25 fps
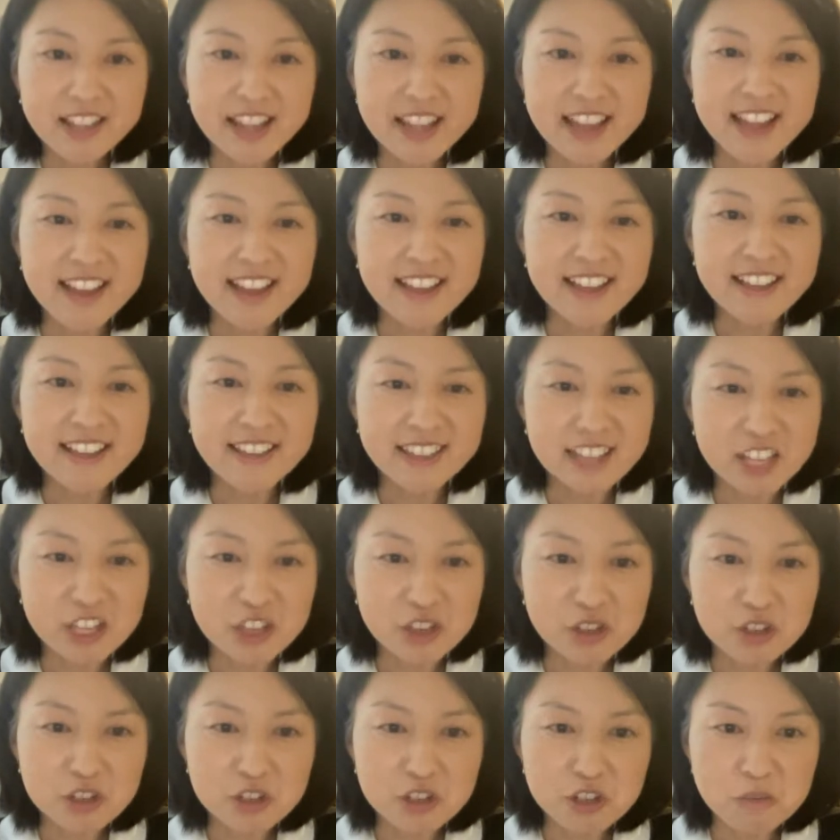and
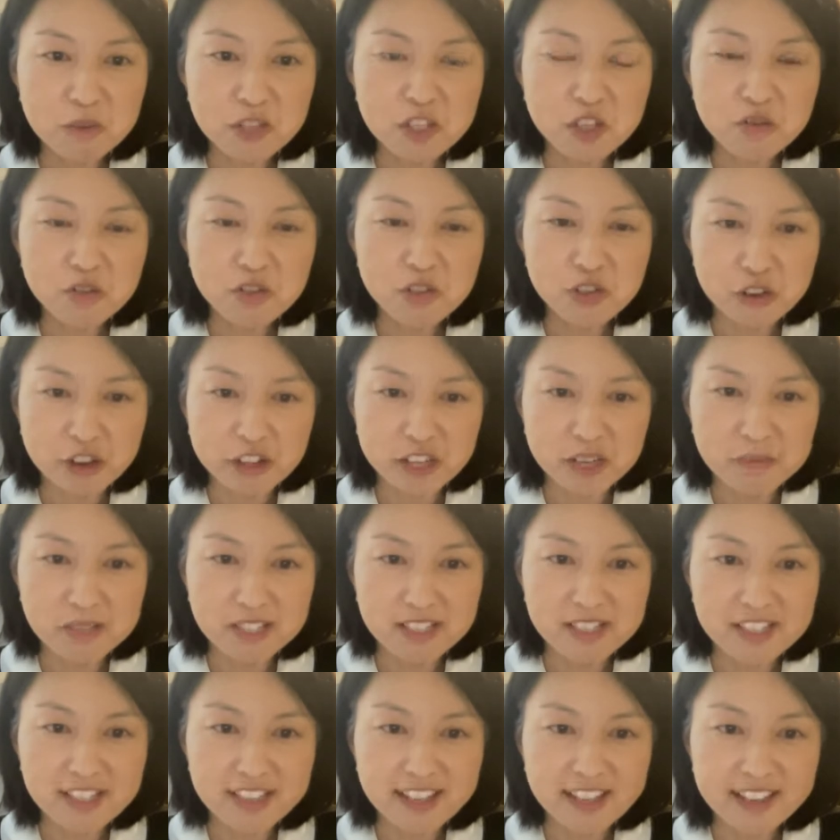thank you so much for joining
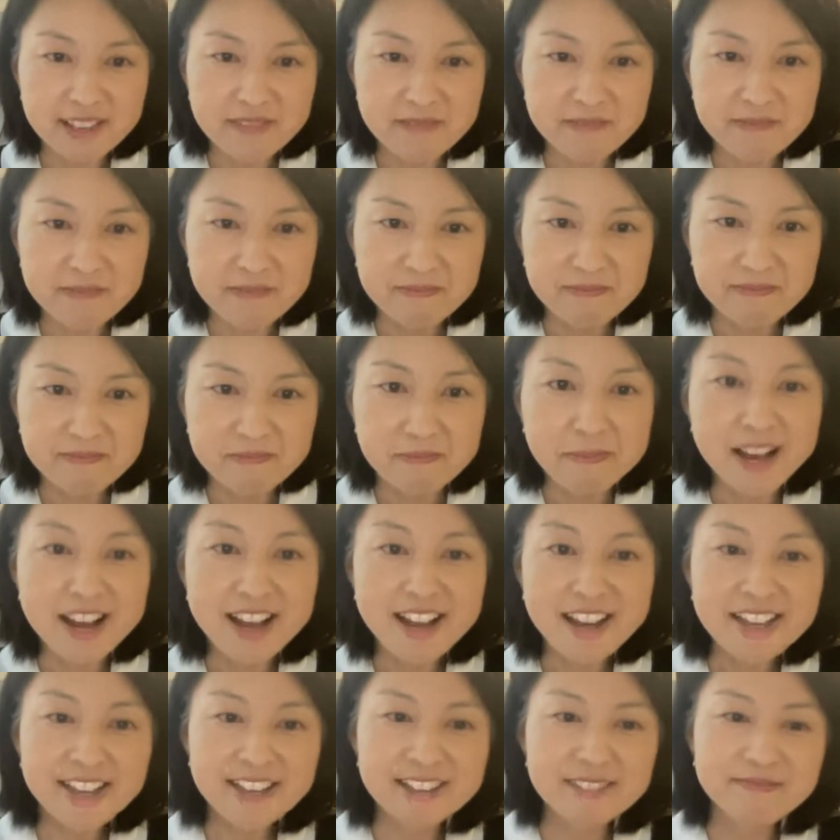me today.
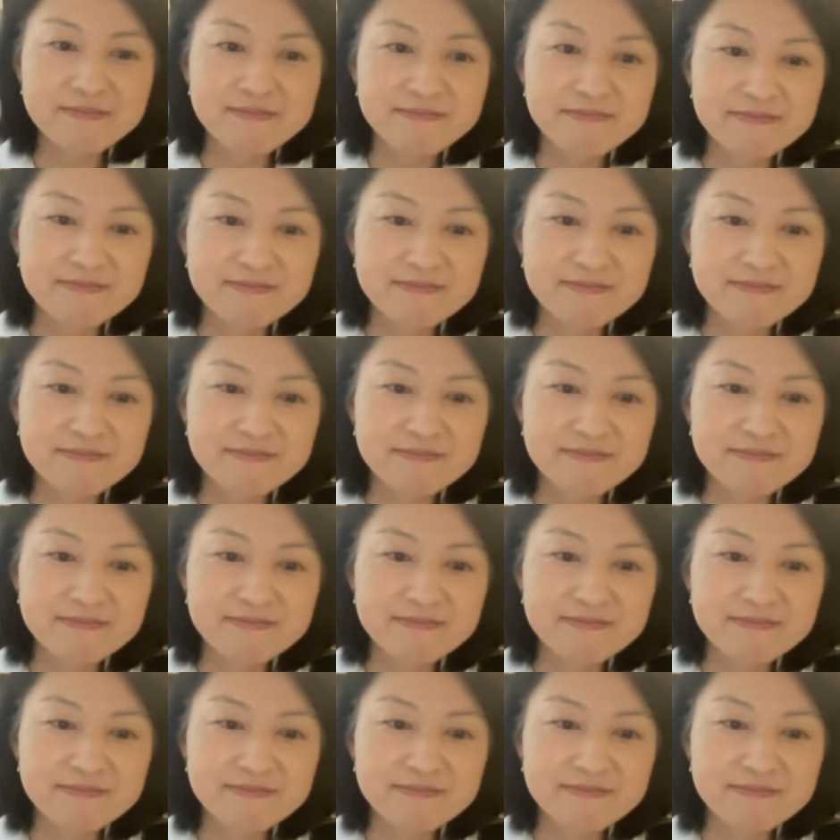Bye.